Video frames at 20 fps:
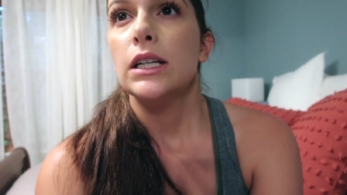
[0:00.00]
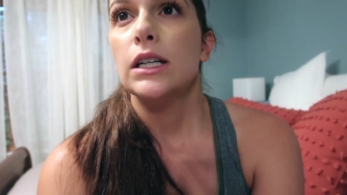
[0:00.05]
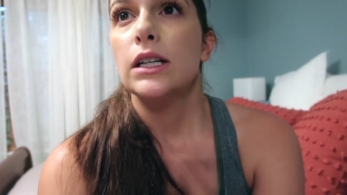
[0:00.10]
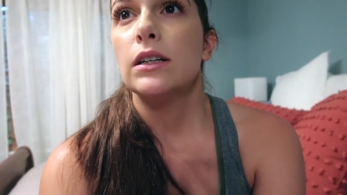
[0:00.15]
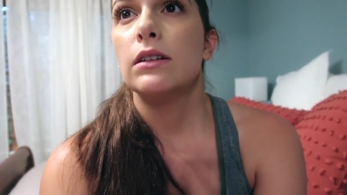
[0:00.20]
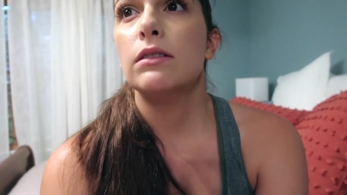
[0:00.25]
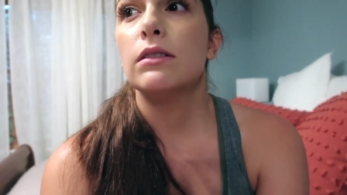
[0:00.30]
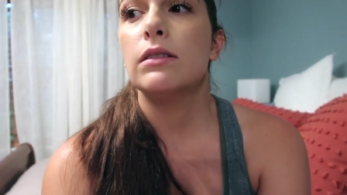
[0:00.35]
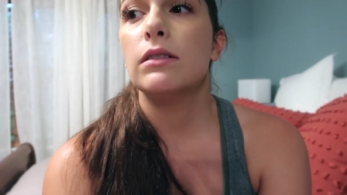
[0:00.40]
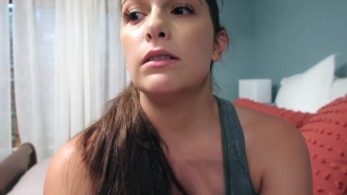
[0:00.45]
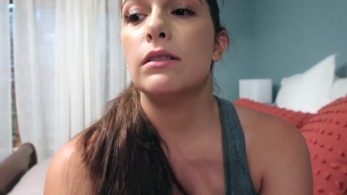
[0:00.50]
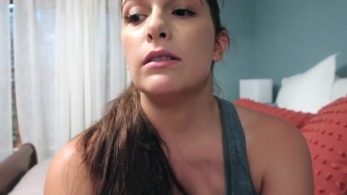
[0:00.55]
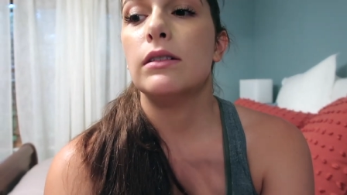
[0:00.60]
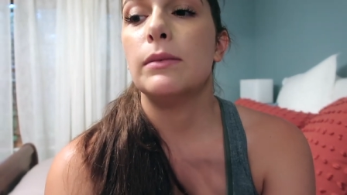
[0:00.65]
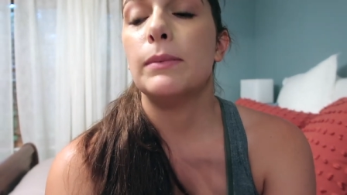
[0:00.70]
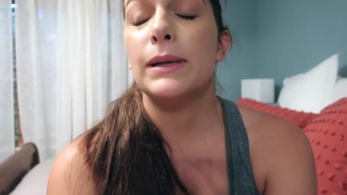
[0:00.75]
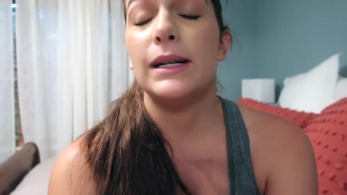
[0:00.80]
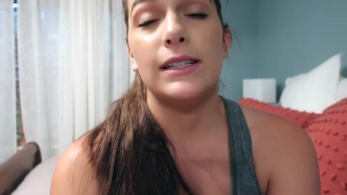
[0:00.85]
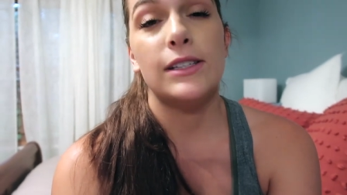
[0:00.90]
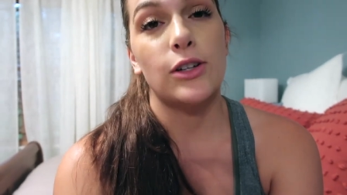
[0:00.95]

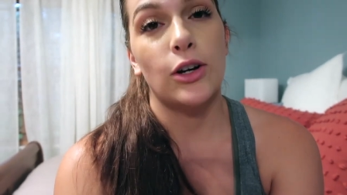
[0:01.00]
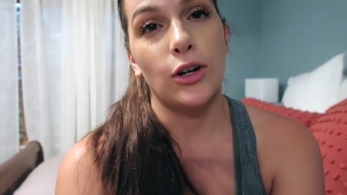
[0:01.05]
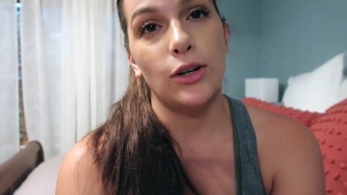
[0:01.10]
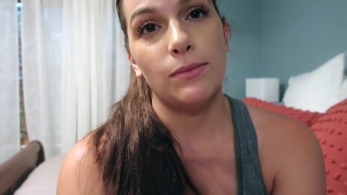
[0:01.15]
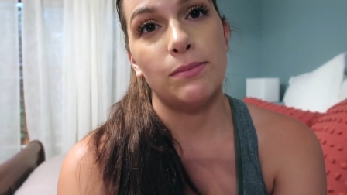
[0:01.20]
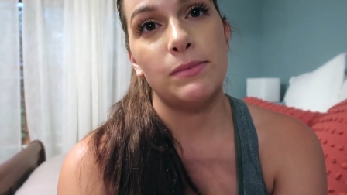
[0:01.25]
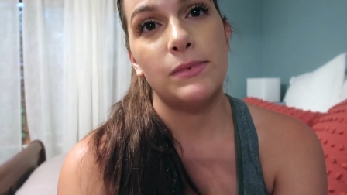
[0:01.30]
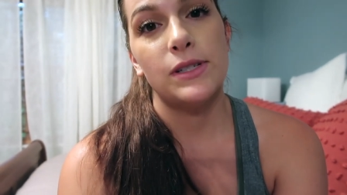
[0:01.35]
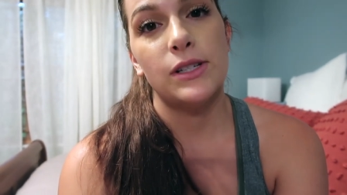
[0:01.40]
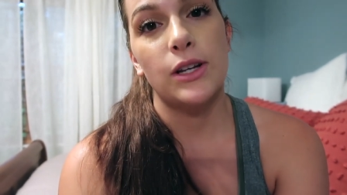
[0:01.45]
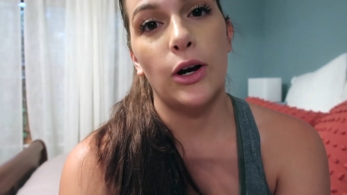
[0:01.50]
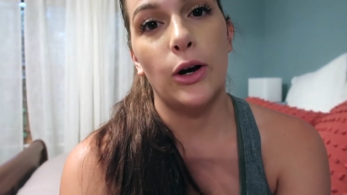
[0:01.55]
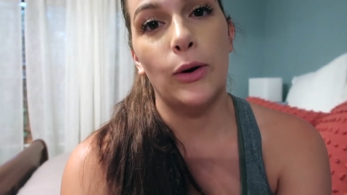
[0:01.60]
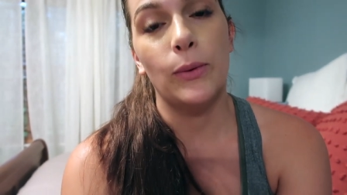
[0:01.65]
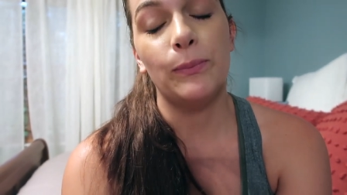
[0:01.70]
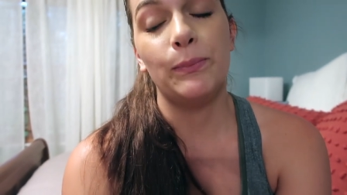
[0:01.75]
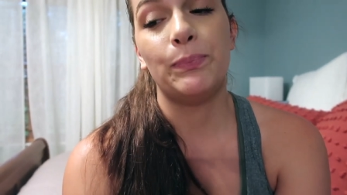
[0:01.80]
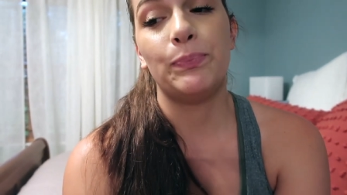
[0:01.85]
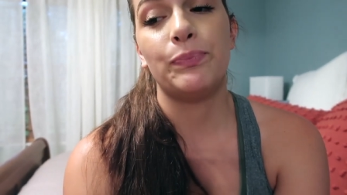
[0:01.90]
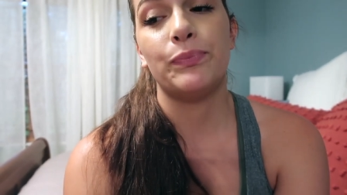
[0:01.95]
but it's hard.
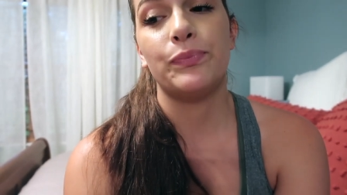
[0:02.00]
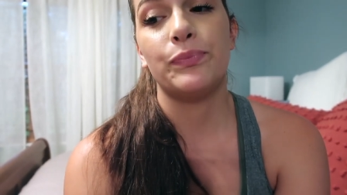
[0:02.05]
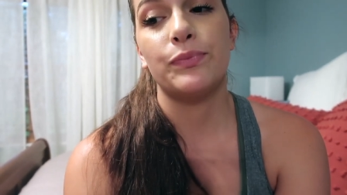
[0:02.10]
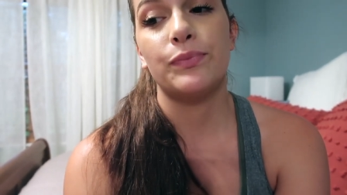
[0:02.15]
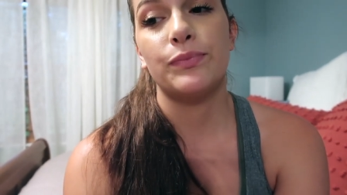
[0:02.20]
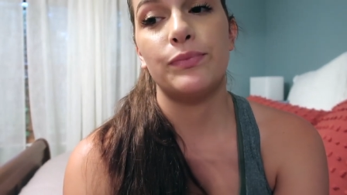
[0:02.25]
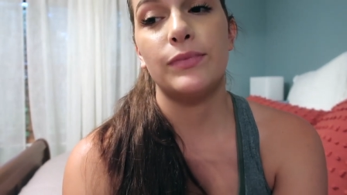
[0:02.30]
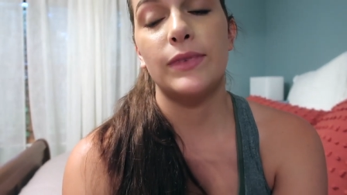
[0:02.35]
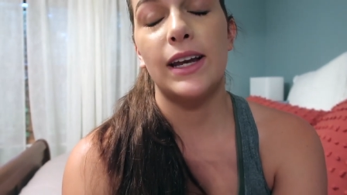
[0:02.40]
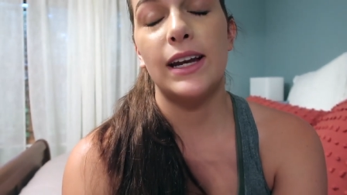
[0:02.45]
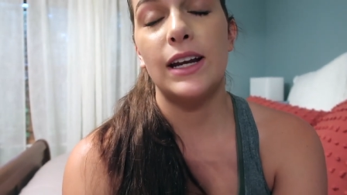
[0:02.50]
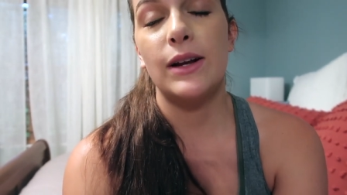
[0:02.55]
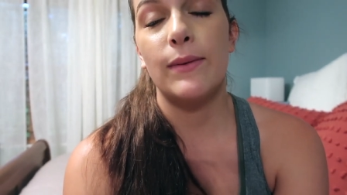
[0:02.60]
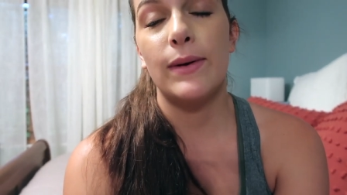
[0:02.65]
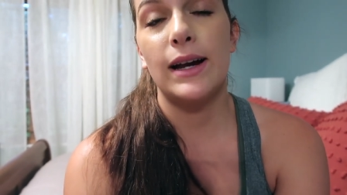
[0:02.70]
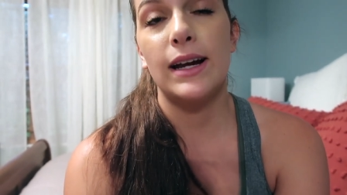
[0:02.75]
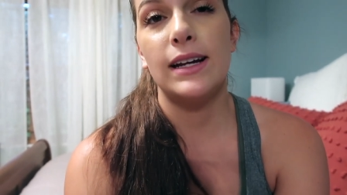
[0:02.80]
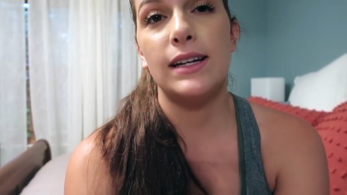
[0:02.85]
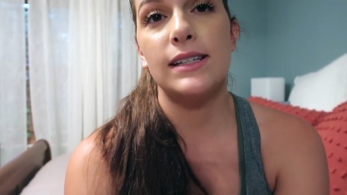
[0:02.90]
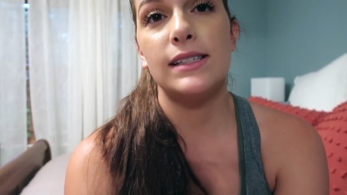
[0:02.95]
So
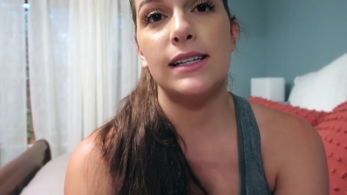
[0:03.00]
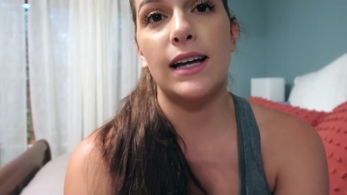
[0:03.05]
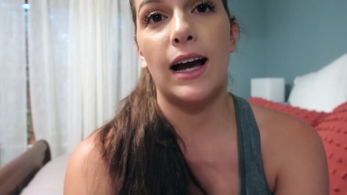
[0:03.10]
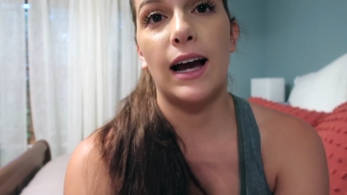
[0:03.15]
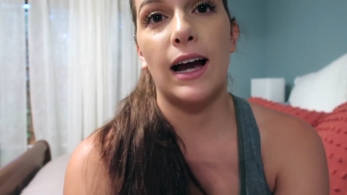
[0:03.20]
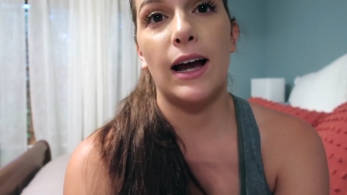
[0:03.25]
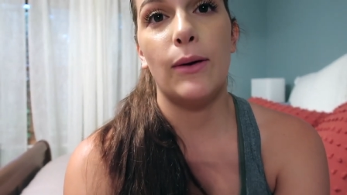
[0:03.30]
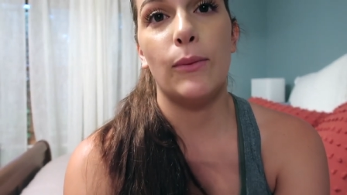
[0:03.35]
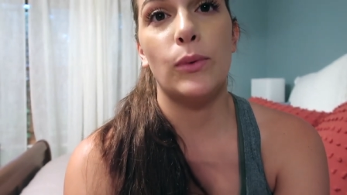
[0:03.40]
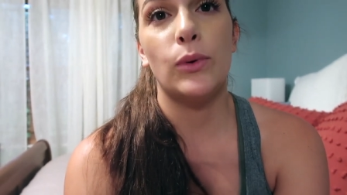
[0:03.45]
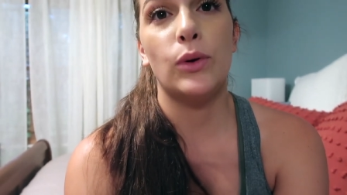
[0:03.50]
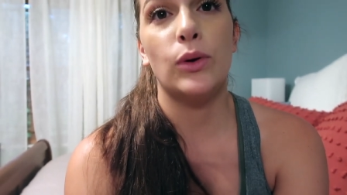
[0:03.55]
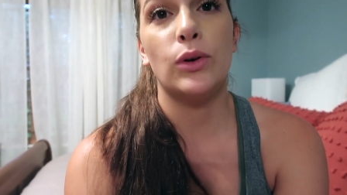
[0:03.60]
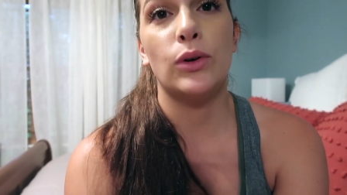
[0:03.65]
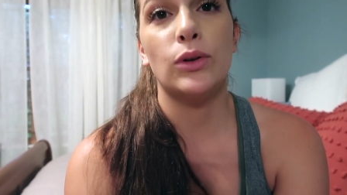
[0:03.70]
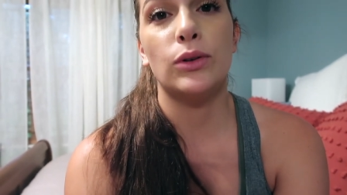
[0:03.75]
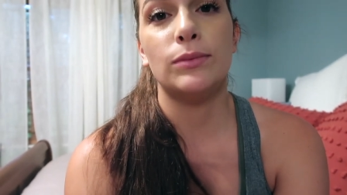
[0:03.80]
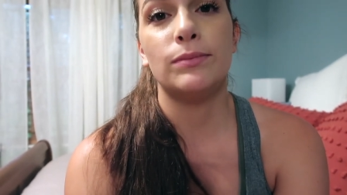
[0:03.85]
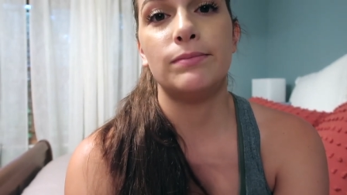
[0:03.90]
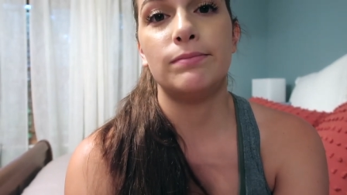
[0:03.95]
anyways, I
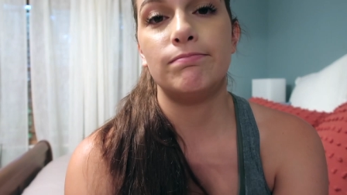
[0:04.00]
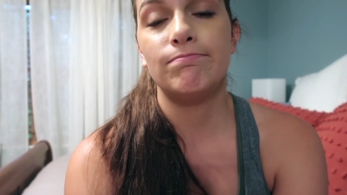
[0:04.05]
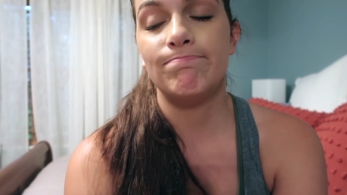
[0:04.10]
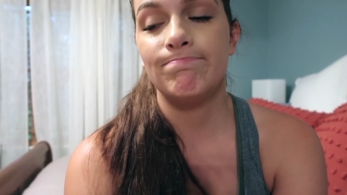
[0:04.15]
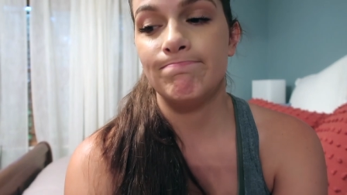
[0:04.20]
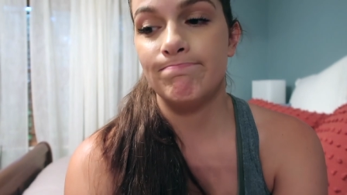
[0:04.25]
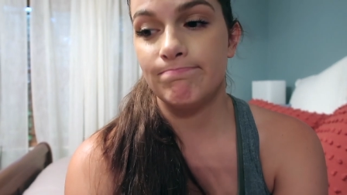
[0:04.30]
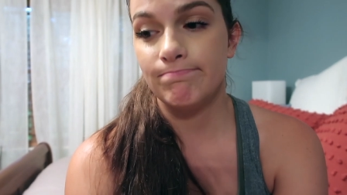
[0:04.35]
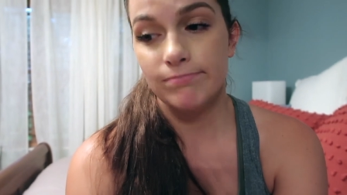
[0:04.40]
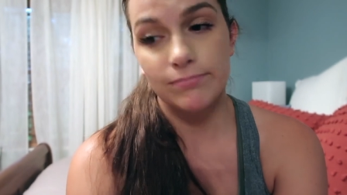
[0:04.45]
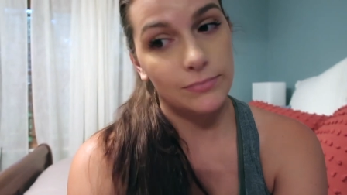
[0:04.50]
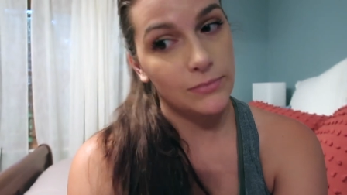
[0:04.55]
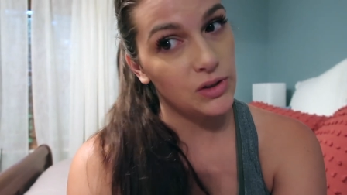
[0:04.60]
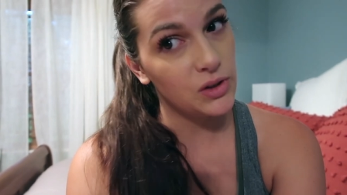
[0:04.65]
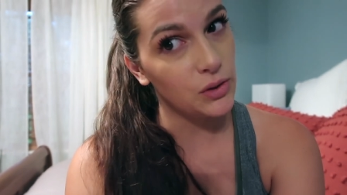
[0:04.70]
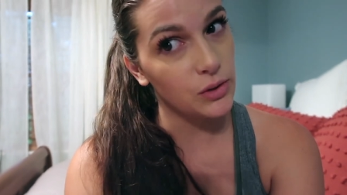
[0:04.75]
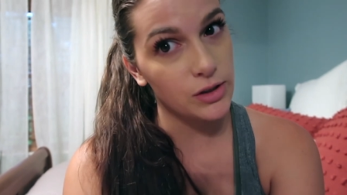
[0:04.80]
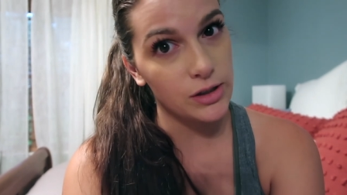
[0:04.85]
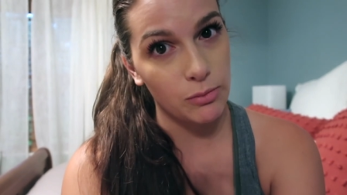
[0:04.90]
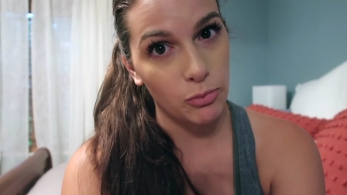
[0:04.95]
will
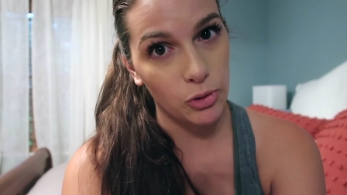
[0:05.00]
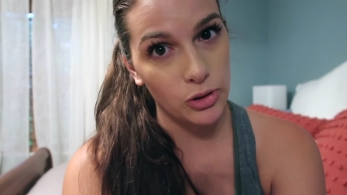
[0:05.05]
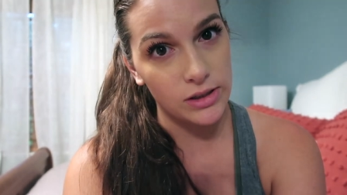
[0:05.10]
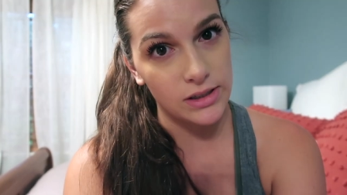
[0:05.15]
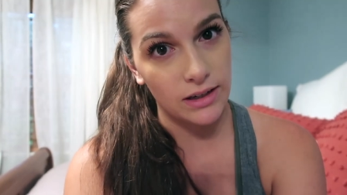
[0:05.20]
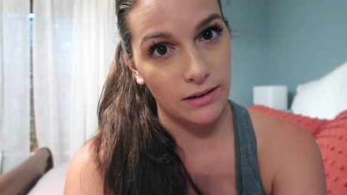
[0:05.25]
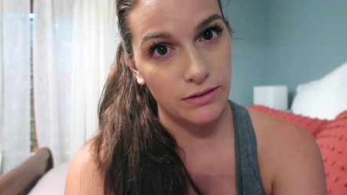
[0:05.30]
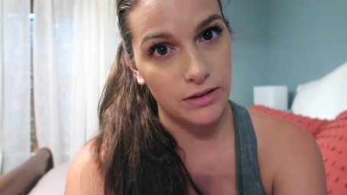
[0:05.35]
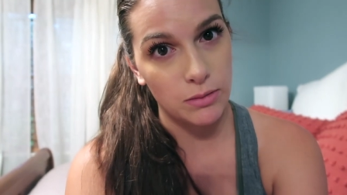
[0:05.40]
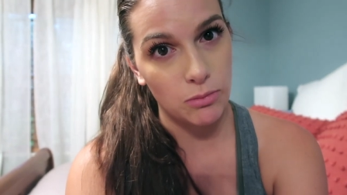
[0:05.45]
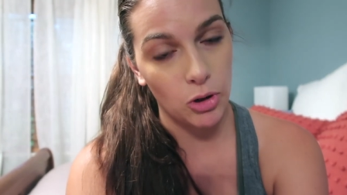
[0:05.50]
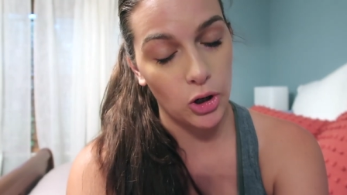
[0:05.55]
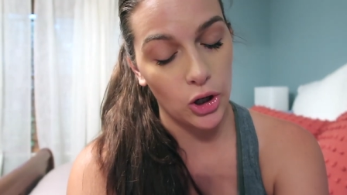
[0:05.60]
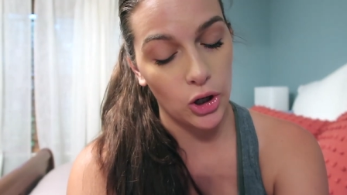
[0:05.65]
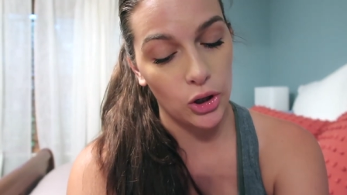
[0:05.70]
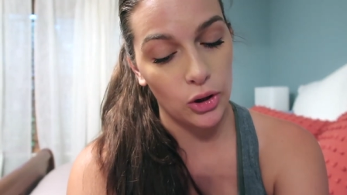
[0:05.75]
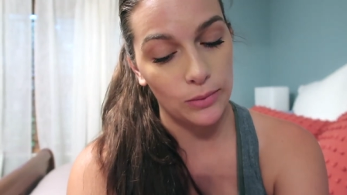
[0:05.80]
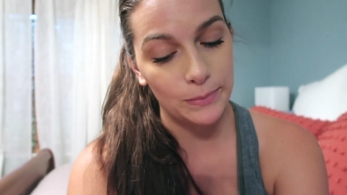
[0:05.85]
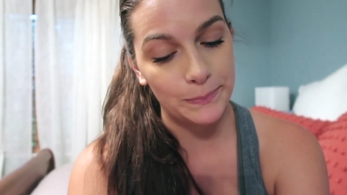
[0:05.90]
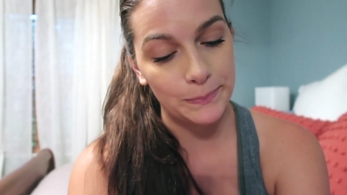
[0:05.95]
do some more stuff
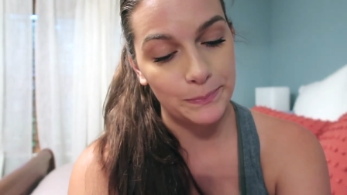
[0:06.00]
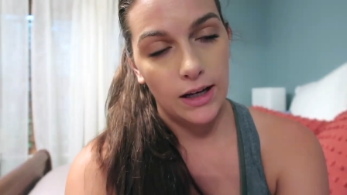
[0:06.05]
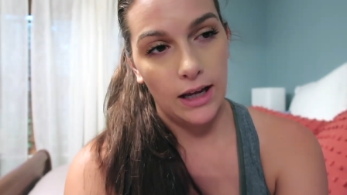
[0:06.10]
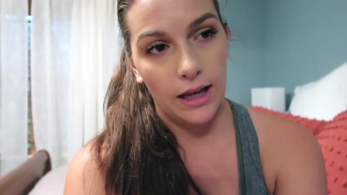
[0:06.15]
tomorrow.